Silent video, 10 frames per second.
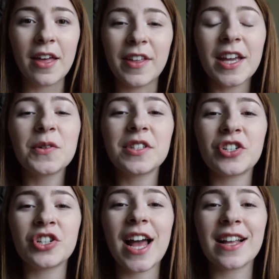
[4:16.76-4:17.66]
The
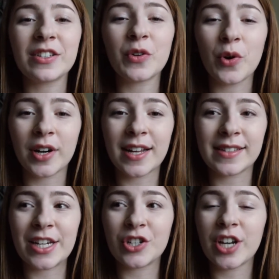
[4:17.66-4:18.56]
Inquisition as an
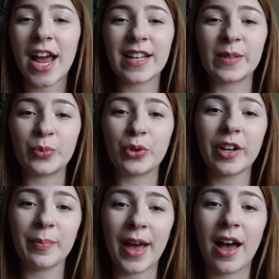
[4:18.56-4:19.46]
organization has brought
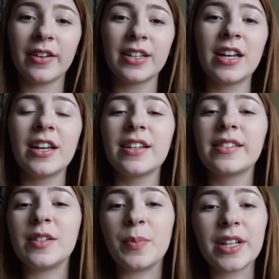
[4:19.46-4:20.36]
about
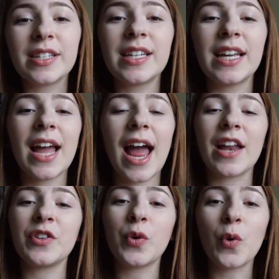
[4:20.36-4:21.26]
stability
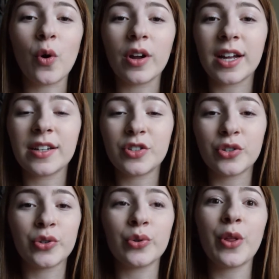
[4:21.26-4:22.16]
and order
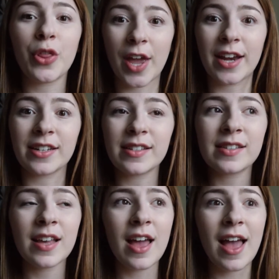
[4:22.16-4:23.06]
to Thedas,